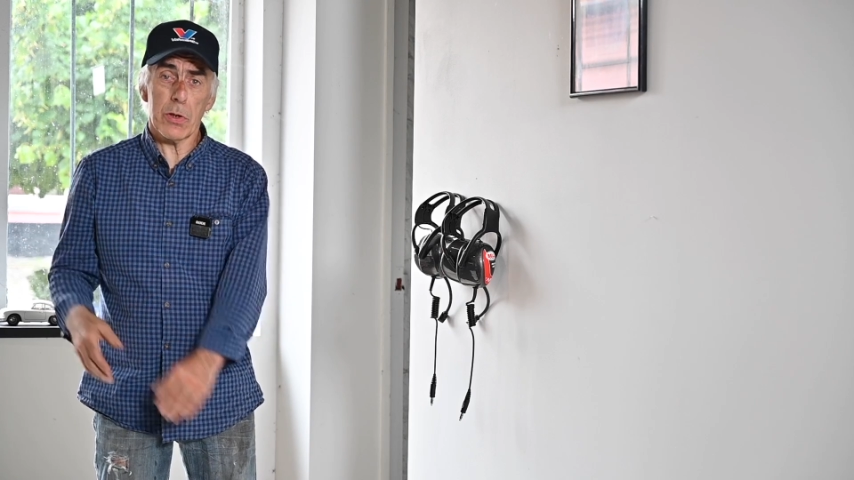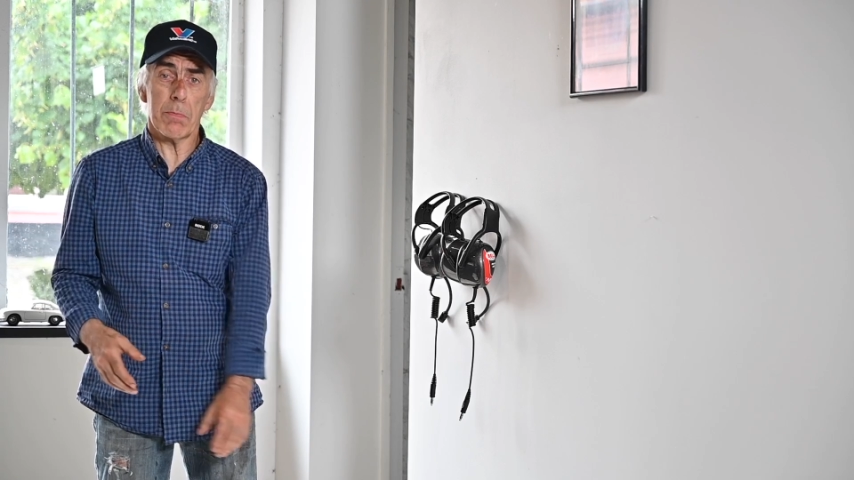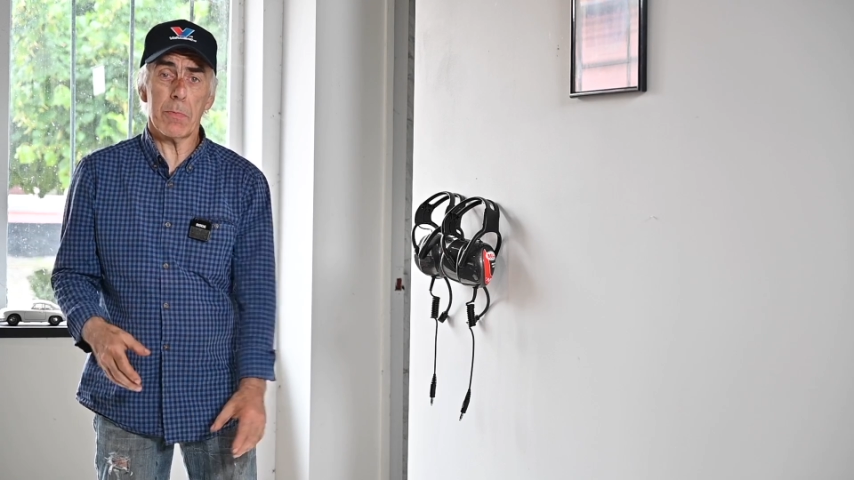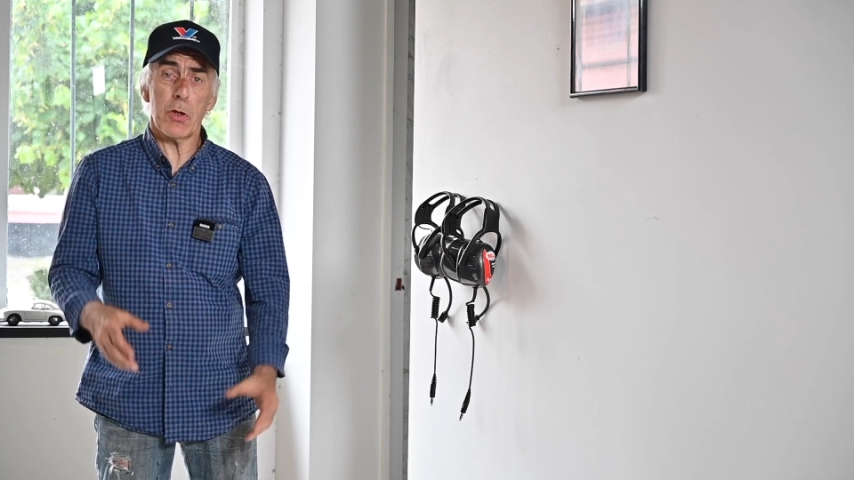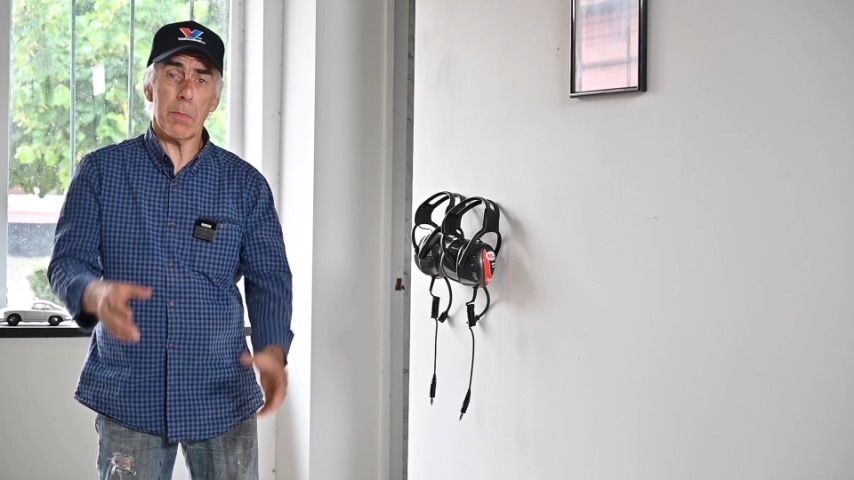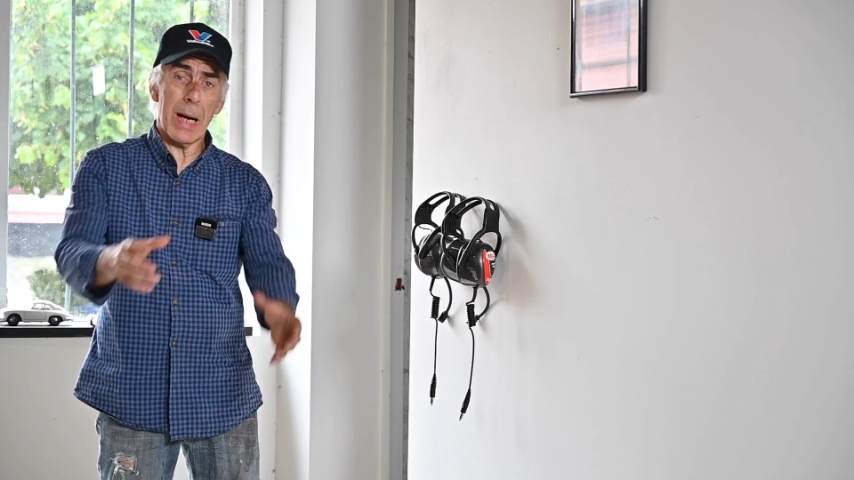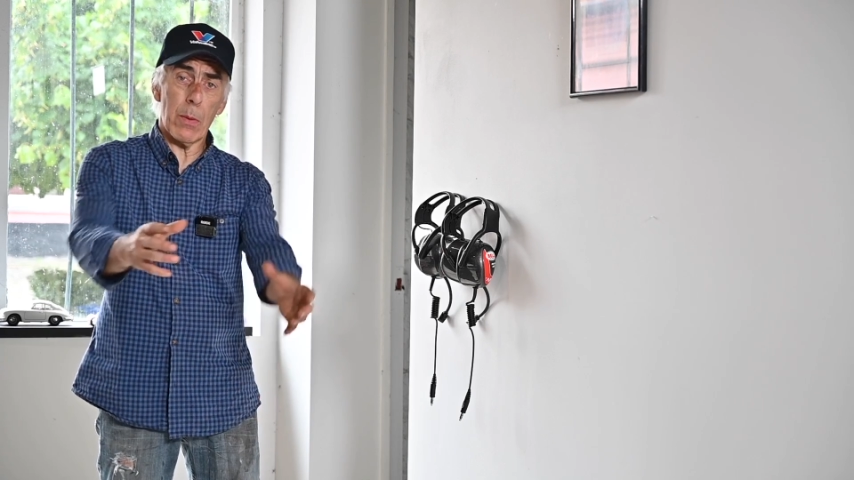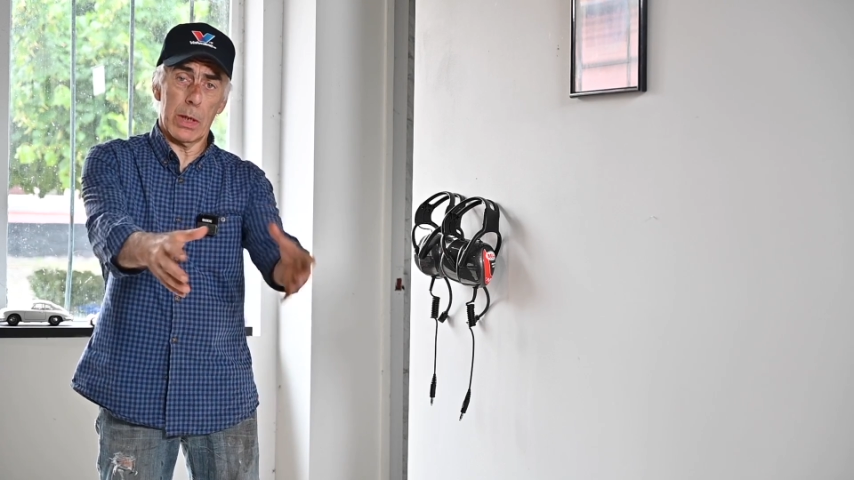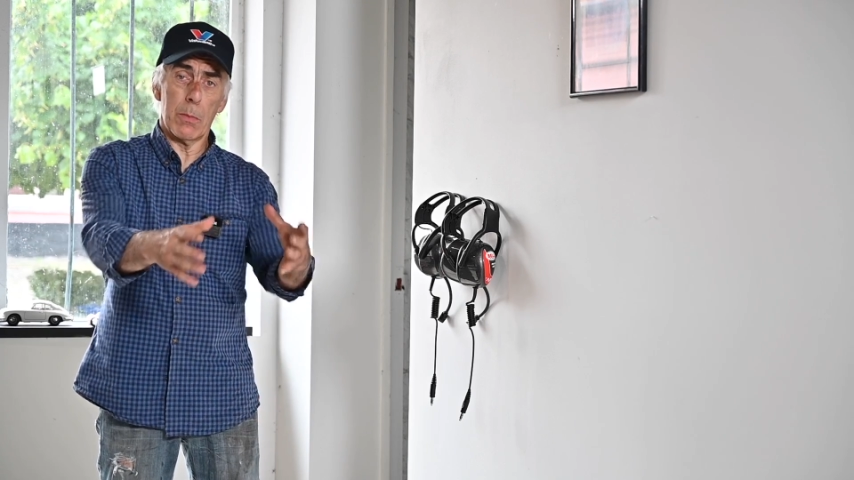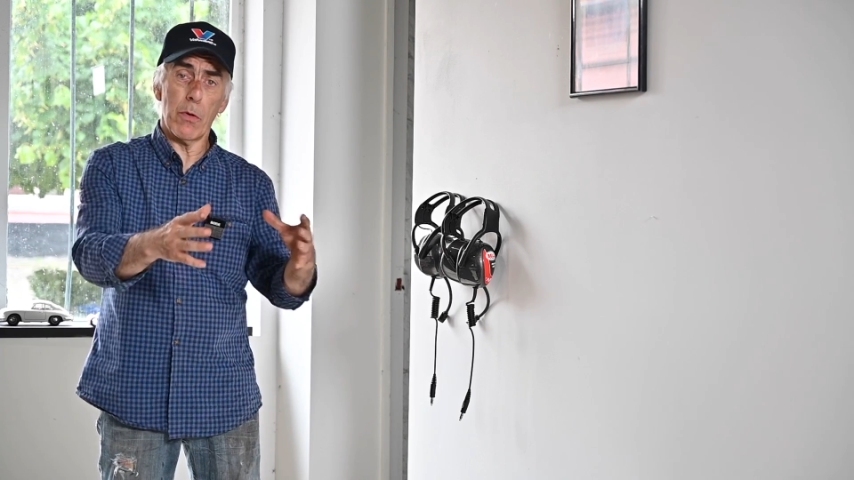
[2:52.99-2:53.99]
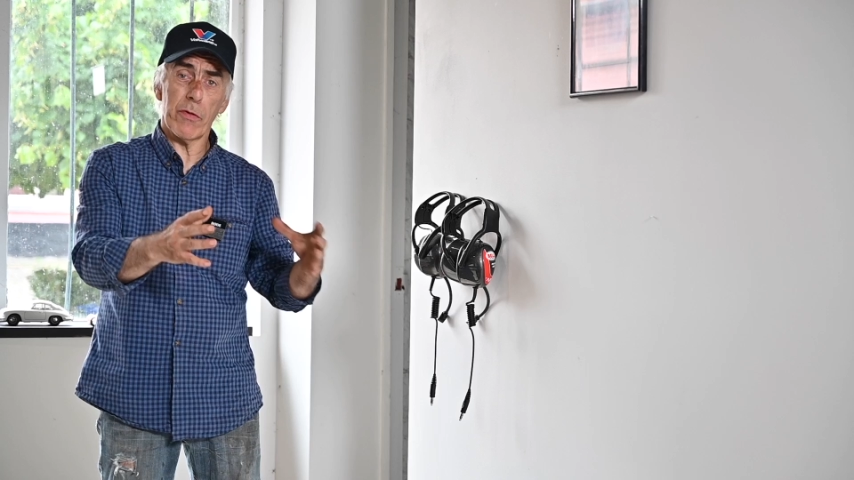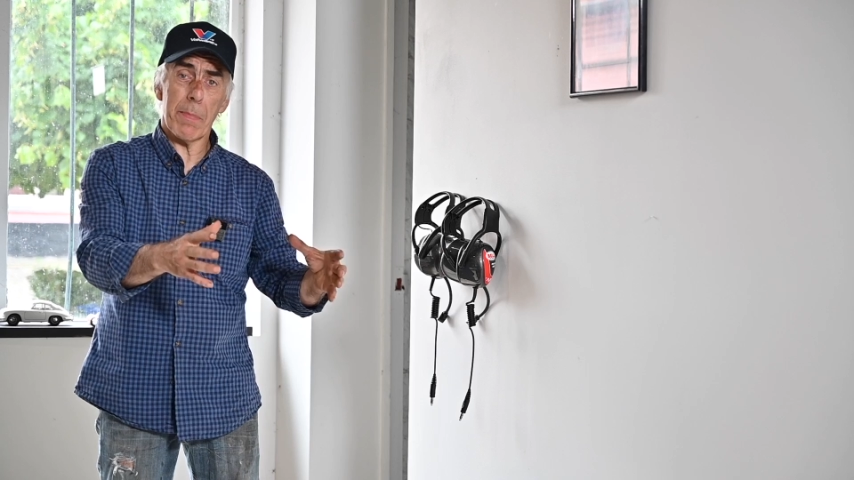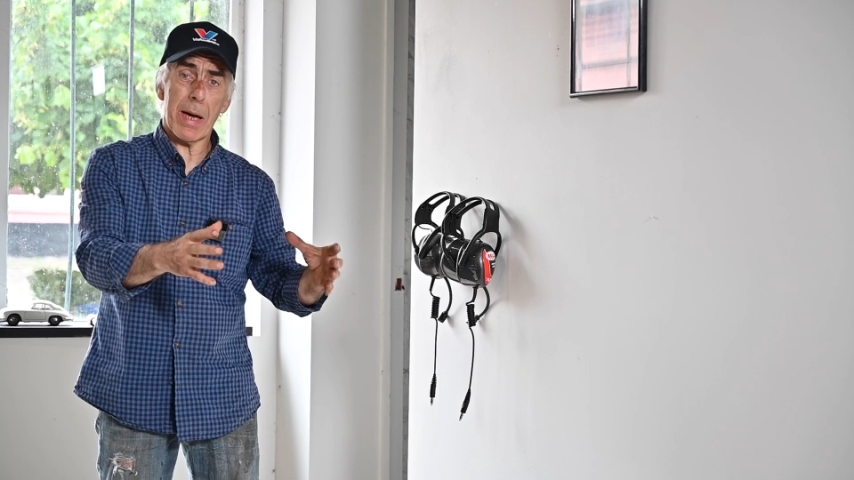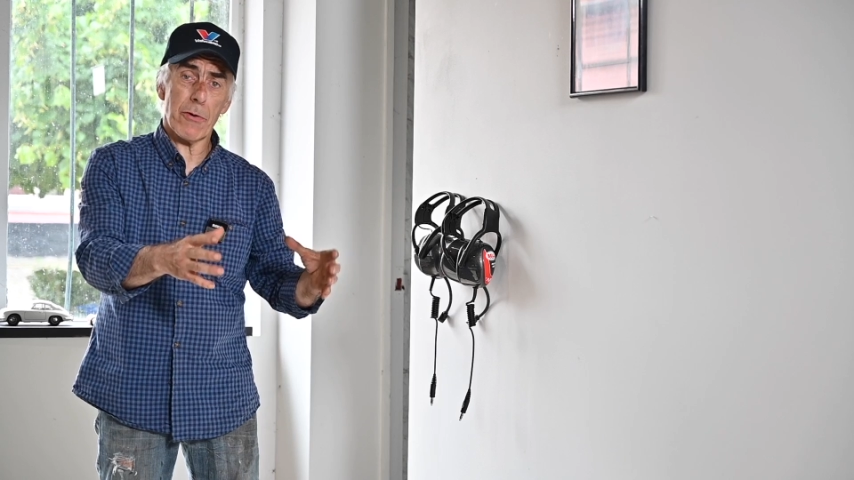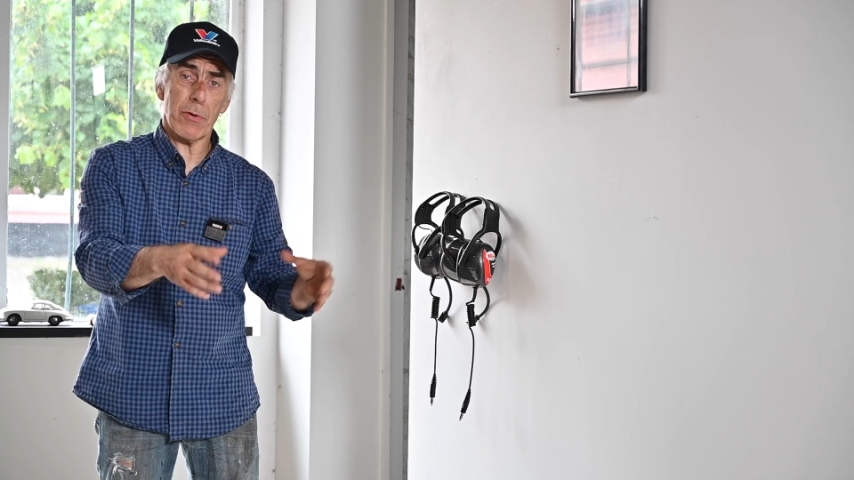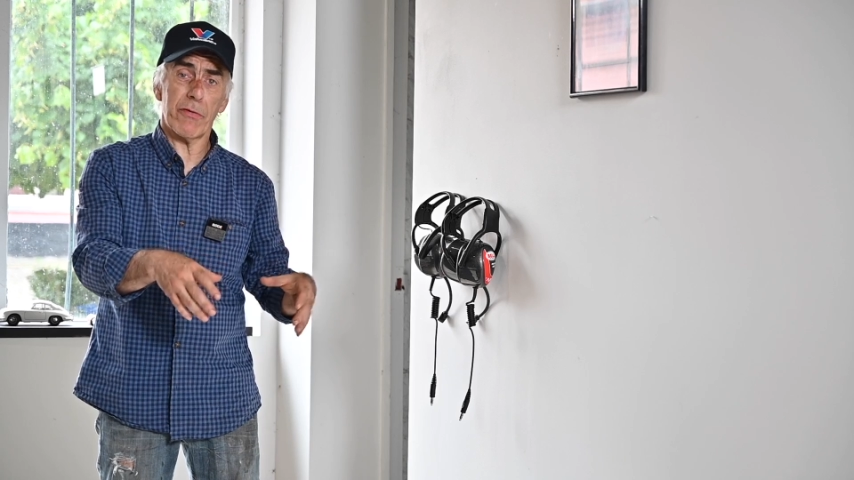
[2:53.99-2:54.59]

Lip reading: You might want to move a battery